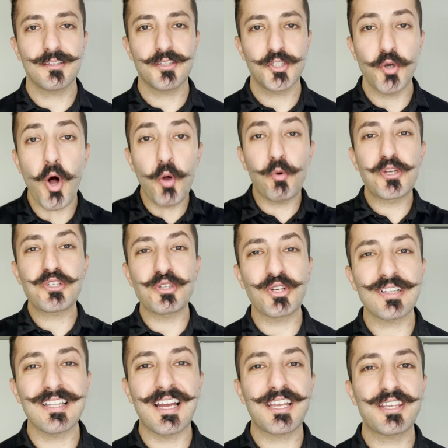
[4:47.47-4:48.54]
you always
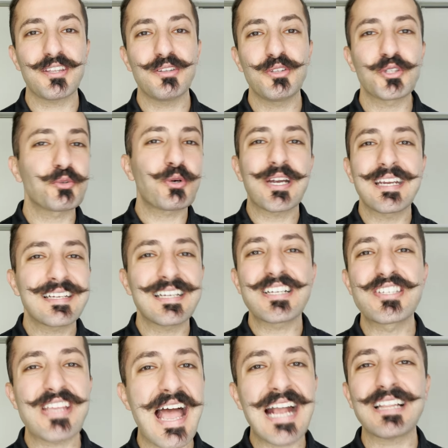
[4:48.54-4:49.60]
look like you're wearing
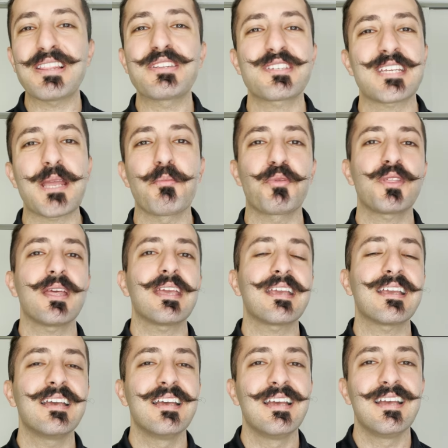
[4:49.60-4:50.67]
exactly the same
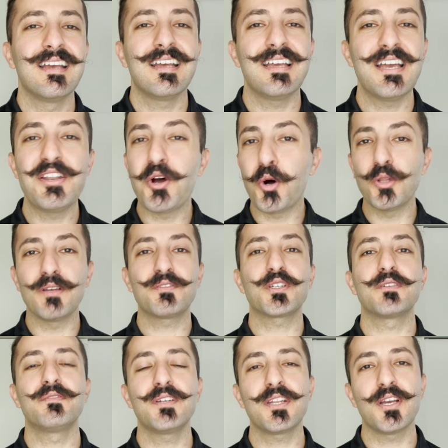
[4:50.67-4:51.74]
thing in all of
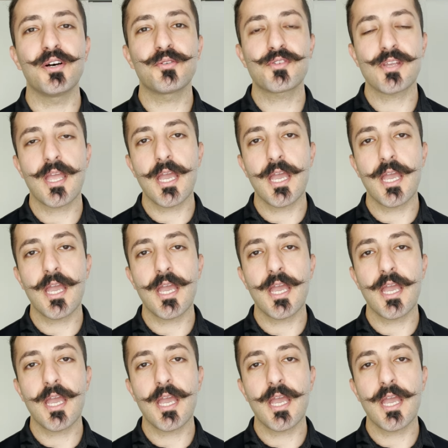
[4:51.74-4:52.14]
your videos."